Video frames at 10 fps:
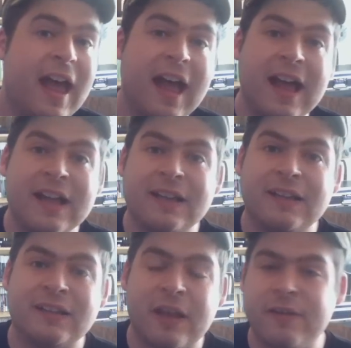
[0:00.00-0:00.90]

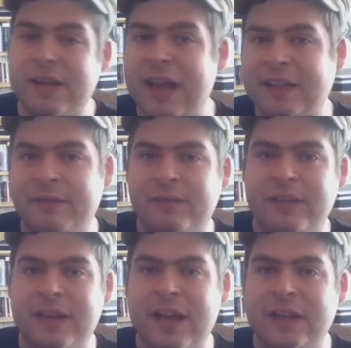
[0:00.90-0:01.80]
And hope you guys have a
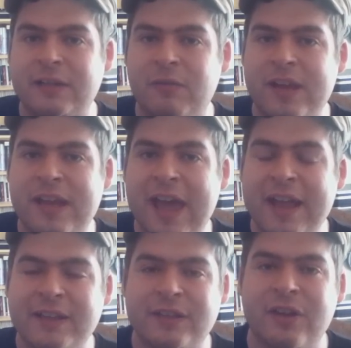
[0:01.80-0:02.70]
really nice
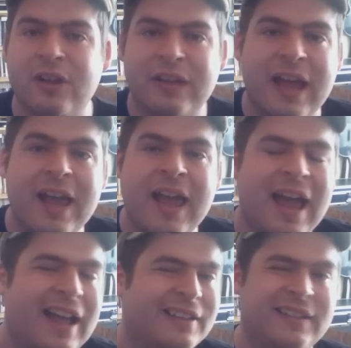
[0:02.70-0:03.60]
weekend and all that.
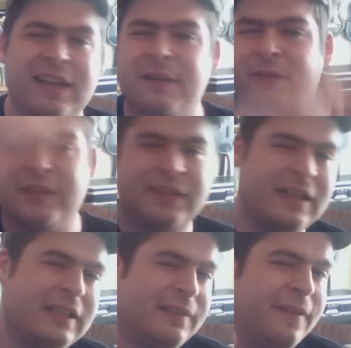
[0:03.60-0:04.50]
And see you from C T